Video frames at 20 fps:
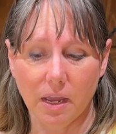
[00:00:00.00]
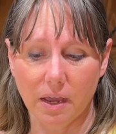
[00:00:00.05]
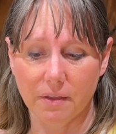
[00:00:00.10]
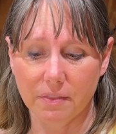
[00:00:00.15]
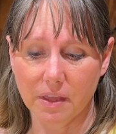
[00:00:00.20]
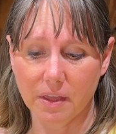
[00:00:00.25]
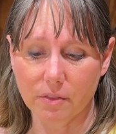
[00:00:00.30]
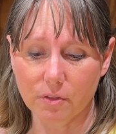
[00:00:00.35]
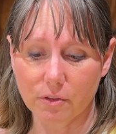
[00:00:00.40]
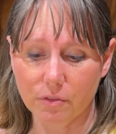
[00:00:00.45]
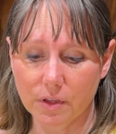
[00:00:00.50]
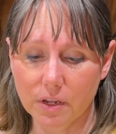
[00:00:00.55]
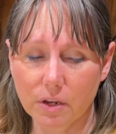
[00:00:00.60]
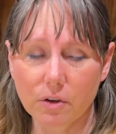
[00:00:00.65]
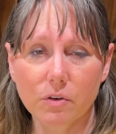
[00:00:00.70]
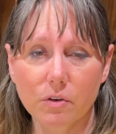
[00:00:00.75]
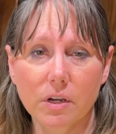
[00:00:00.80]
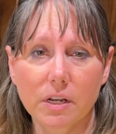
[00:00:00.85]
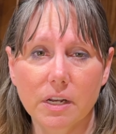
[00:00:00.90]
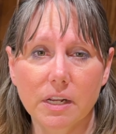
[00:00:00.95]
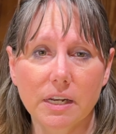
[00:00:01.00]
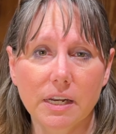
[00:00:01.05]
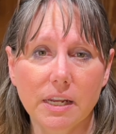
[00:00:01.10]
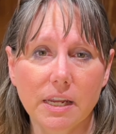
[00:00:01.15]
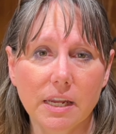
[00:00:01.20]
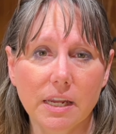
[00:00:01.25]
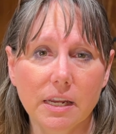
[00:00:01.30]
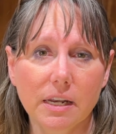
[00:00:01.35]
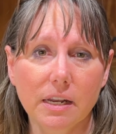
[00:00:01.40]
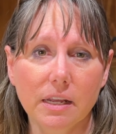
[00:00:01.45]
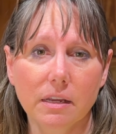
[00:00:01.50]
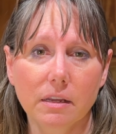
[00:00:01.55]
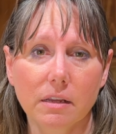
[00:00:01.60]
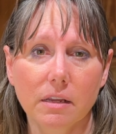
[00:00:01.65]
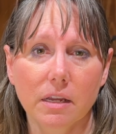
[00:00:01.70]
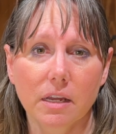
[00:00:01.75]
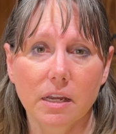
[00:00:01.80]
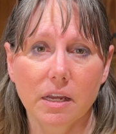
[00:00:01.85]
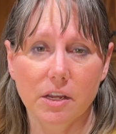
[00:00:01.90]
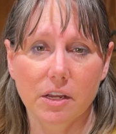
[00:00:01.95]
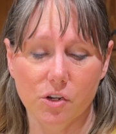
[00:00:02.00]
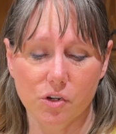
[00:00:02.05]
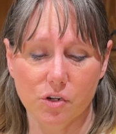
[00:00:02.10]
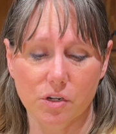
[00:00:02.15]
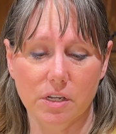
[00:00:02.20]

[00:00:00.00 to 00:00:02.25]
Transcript: And the other thing you're going to need is